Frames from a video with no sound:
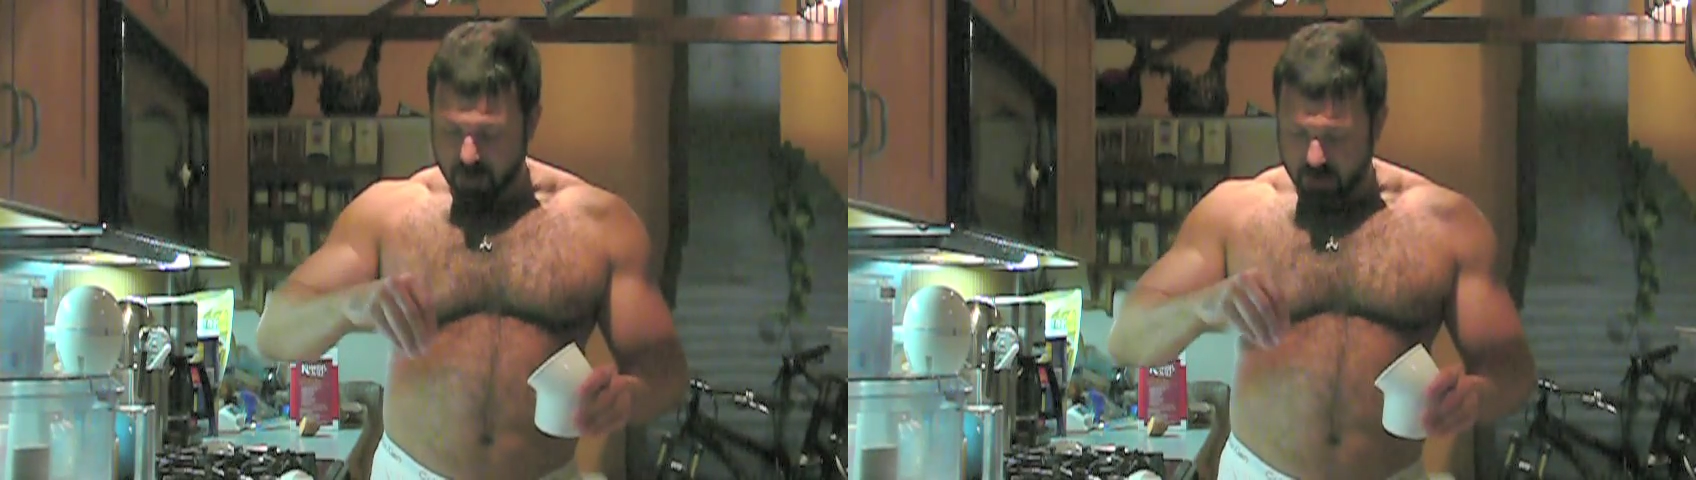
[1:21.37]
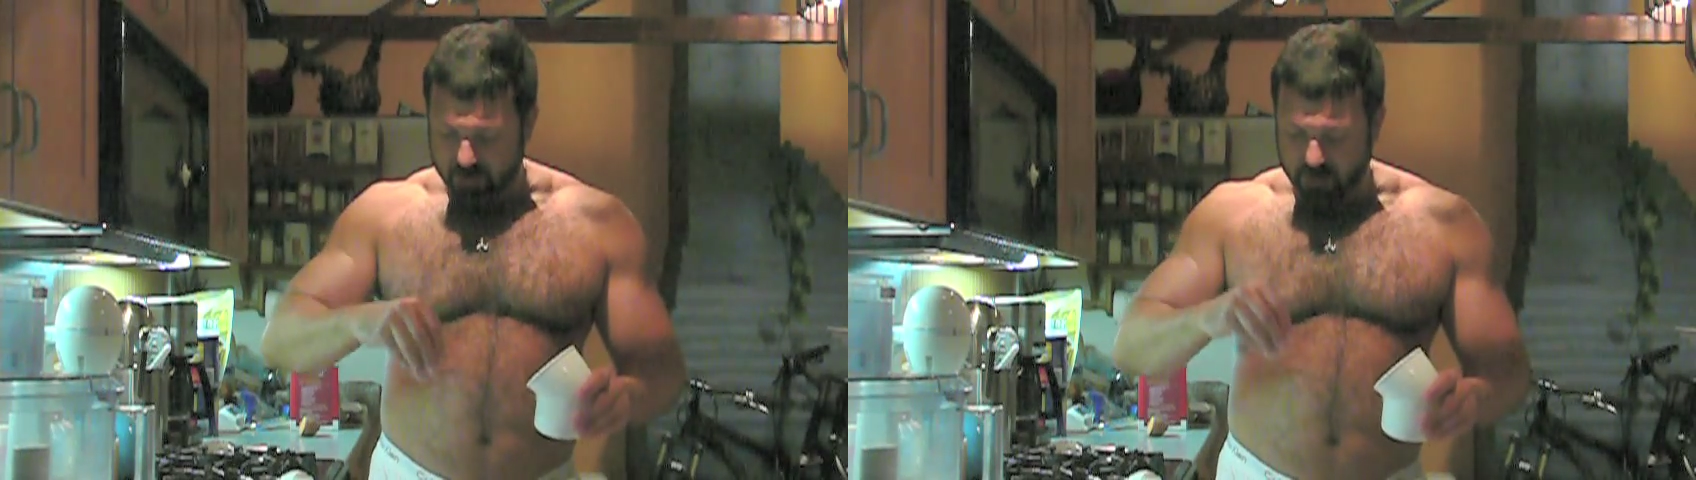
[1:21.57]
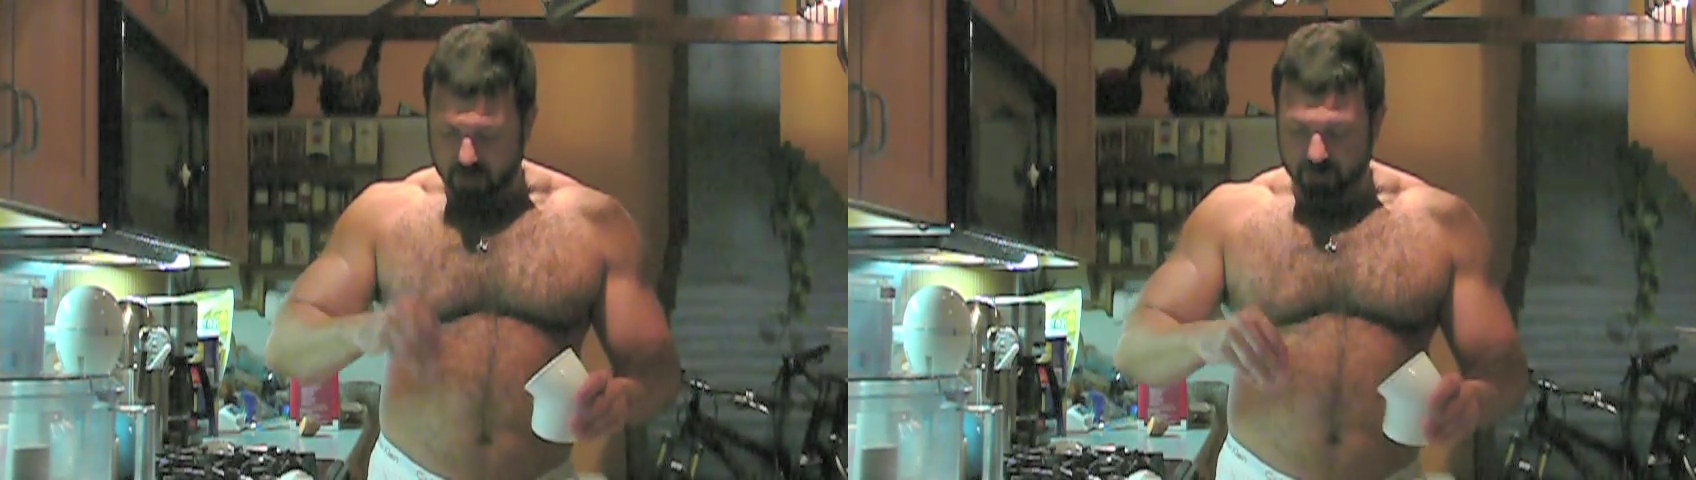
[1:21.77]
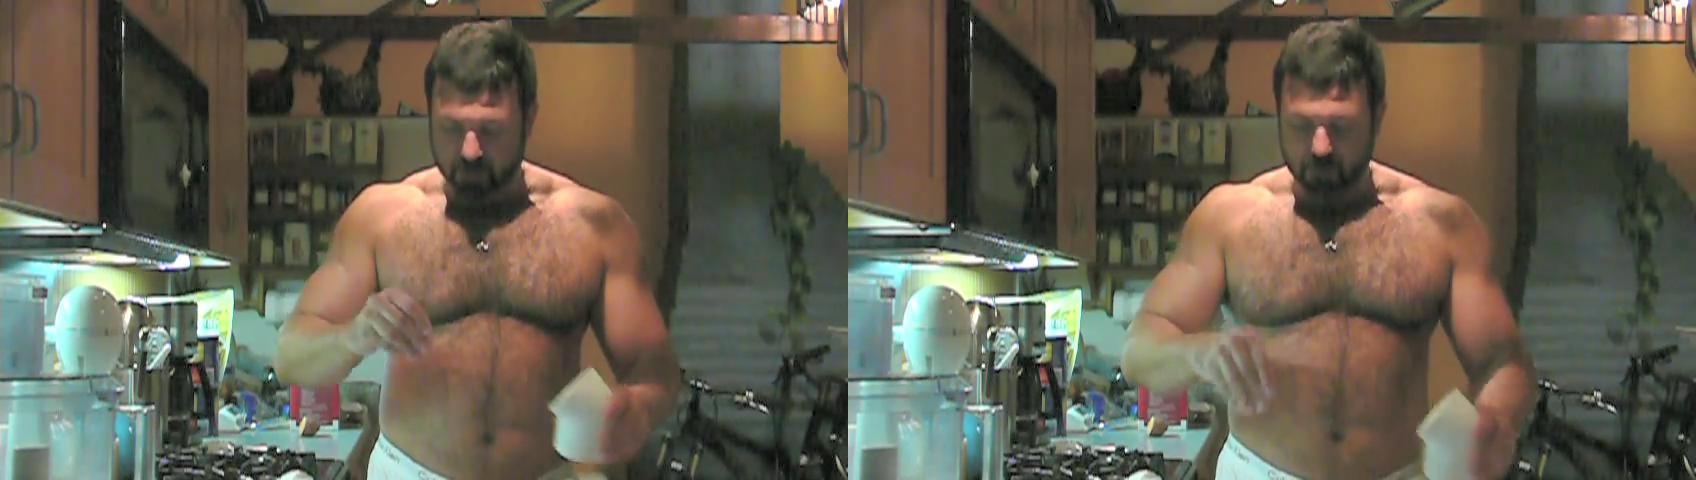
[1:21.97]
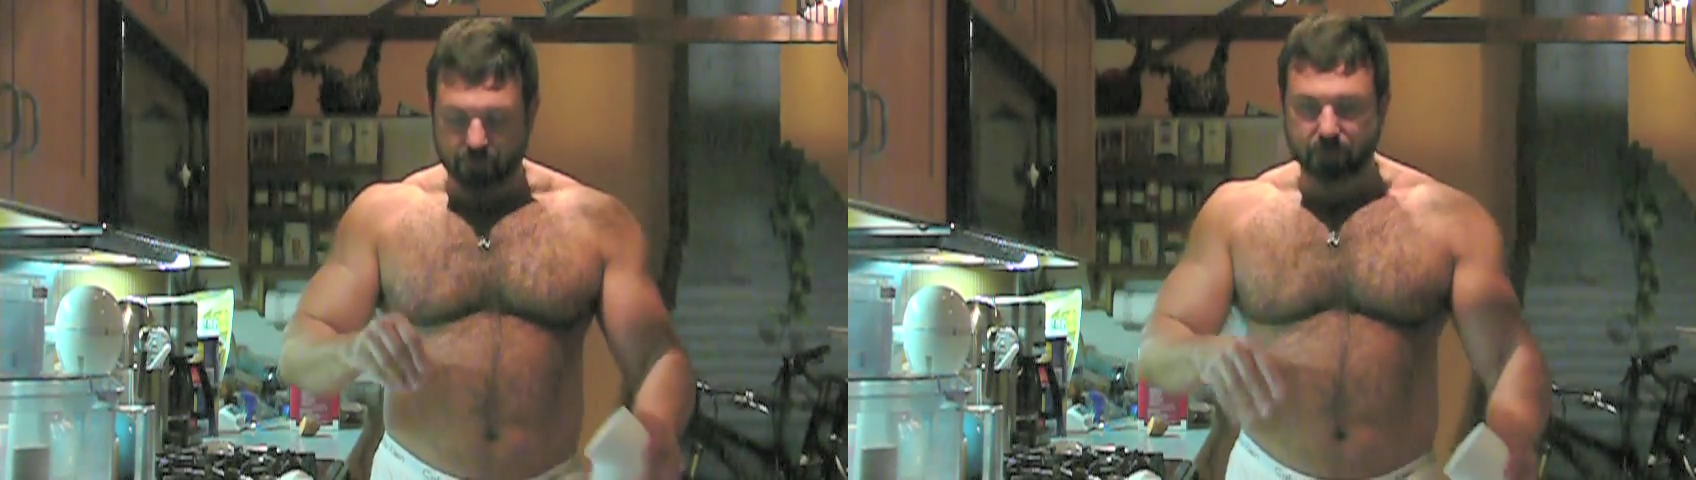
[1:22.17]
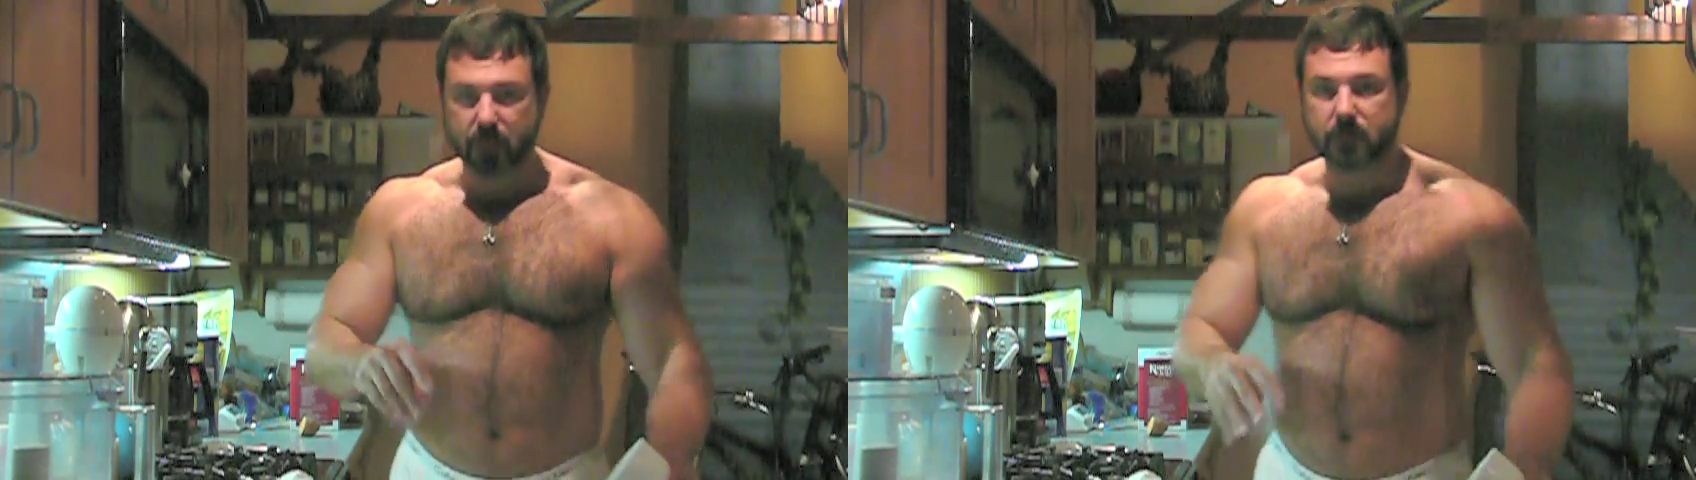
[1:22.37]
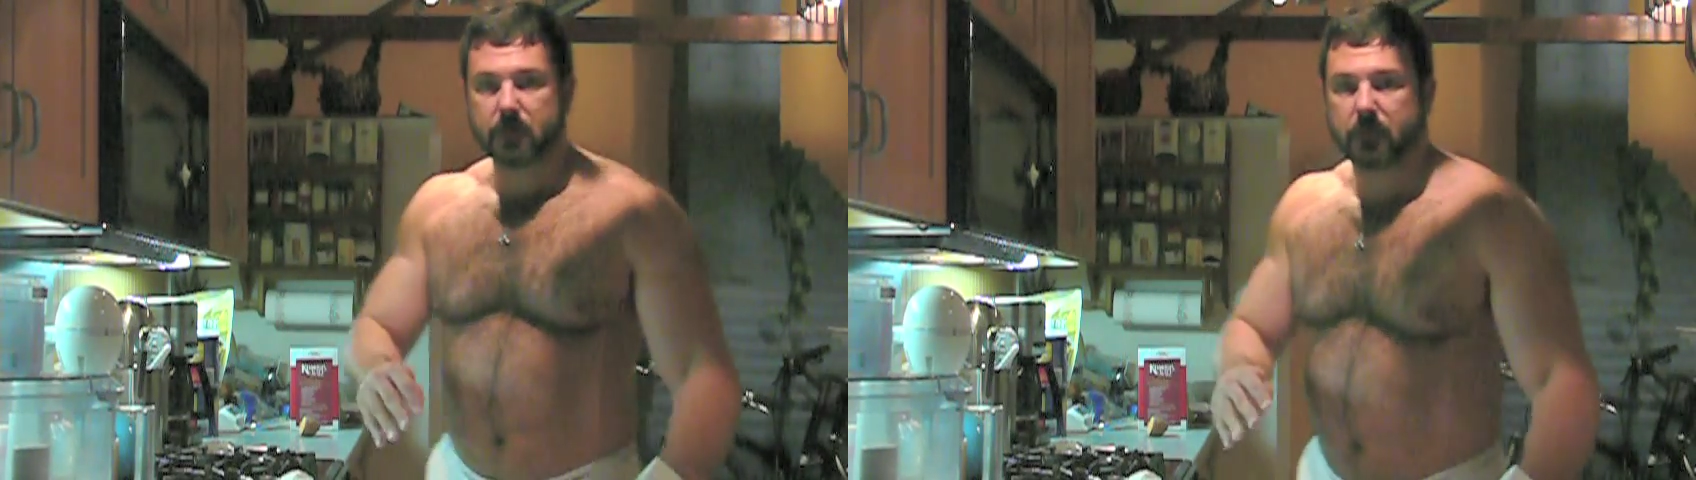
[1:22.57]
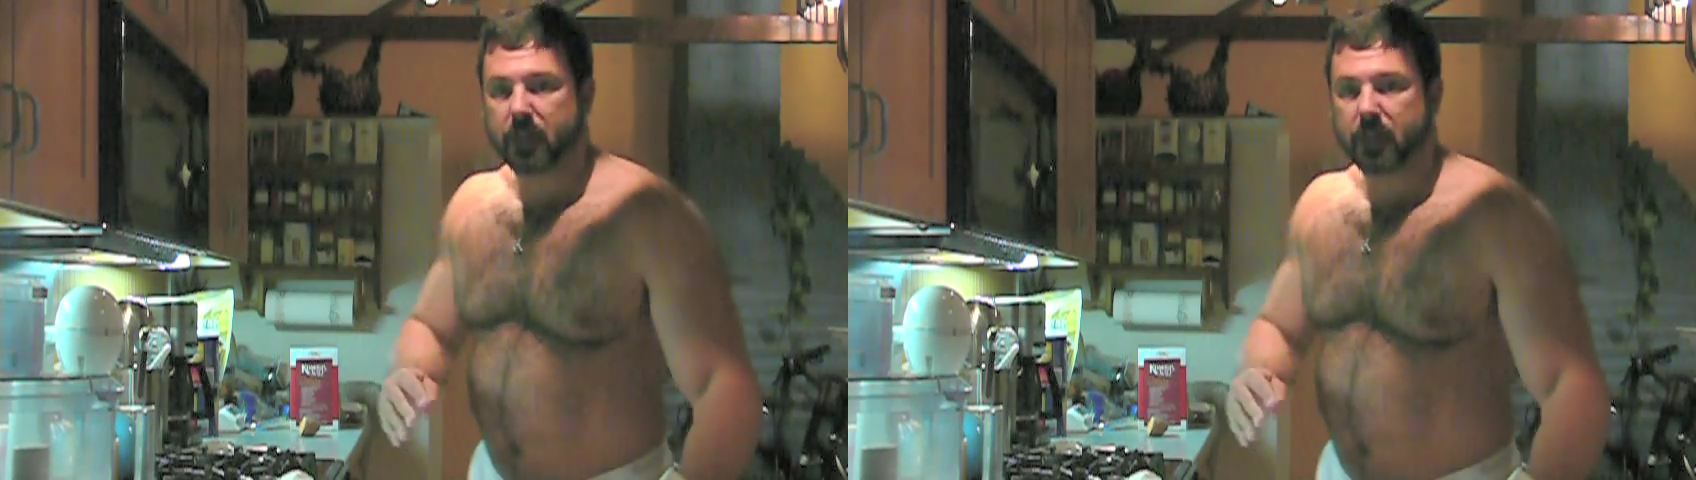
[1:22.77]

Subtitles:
it's got a certain feel to it,